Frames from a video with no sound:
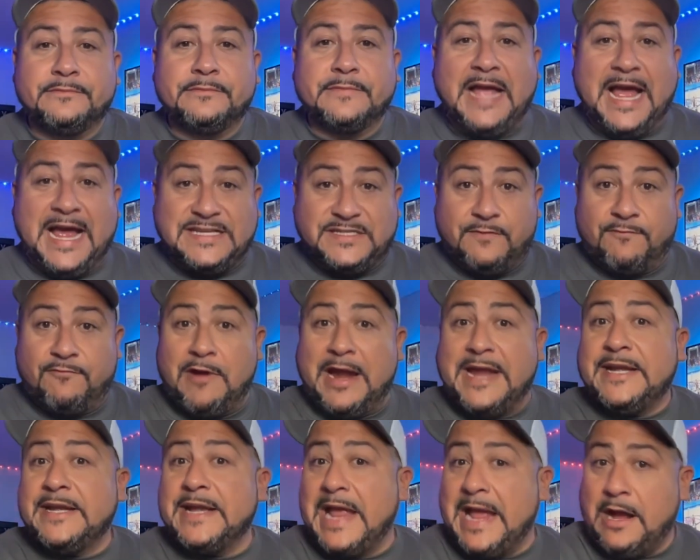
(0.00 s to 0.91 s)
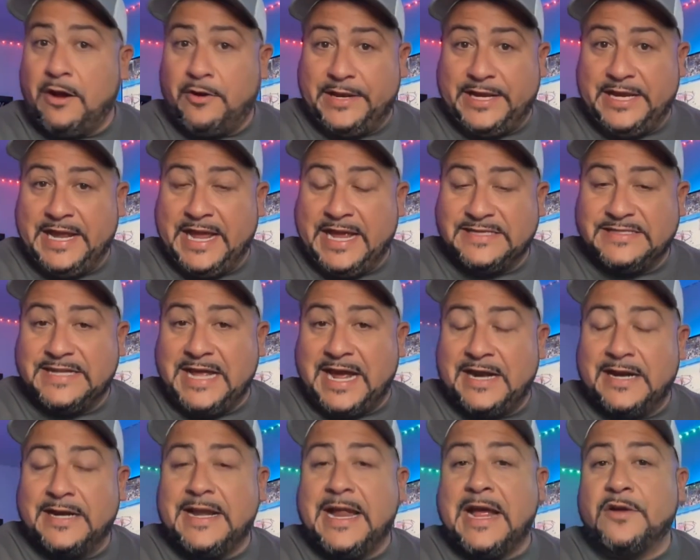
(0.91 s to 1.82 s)
As of right now, he has
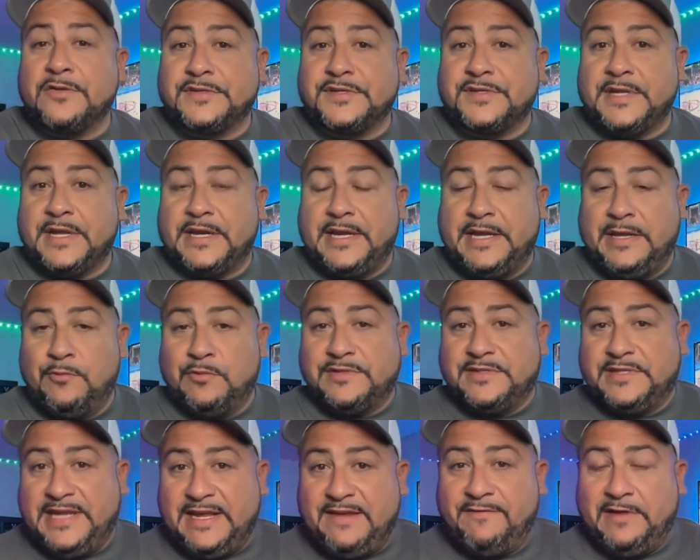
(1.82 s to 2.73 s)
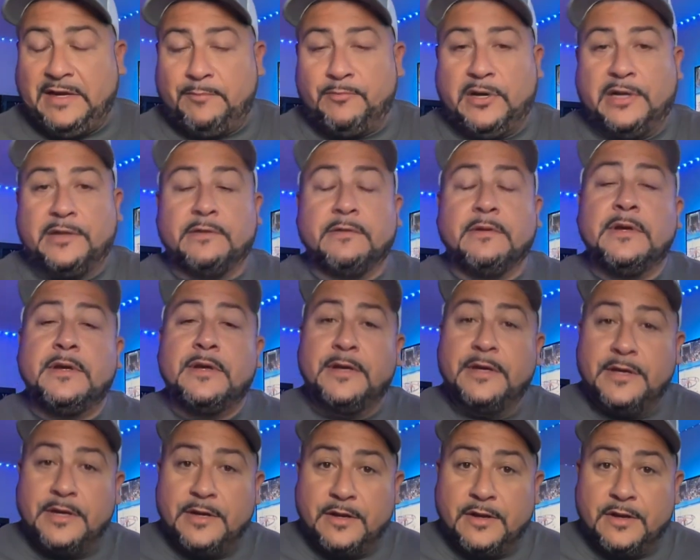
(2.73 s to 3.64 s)
not announced that he was leaving, but
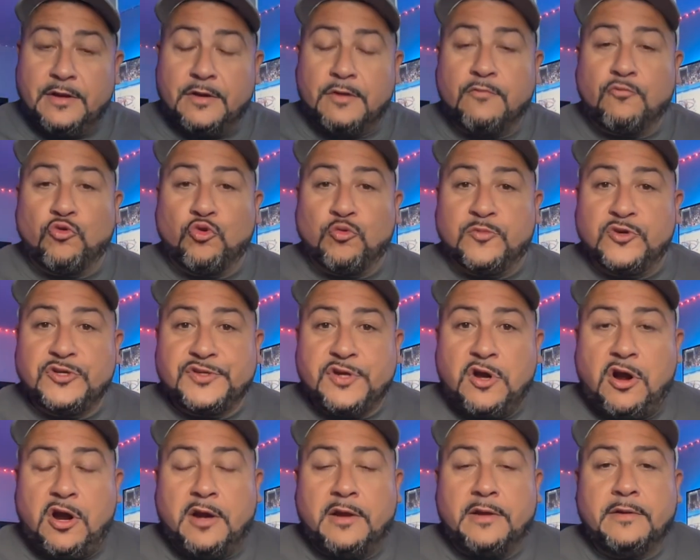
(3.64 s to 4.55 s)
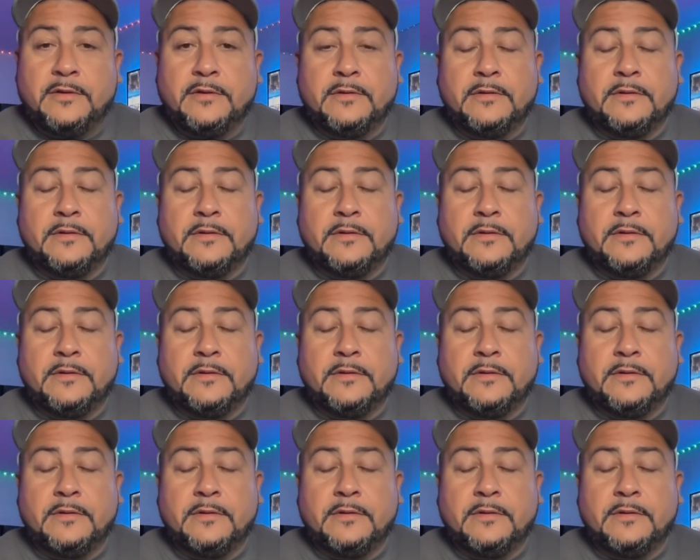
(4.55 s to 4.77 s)
rumors are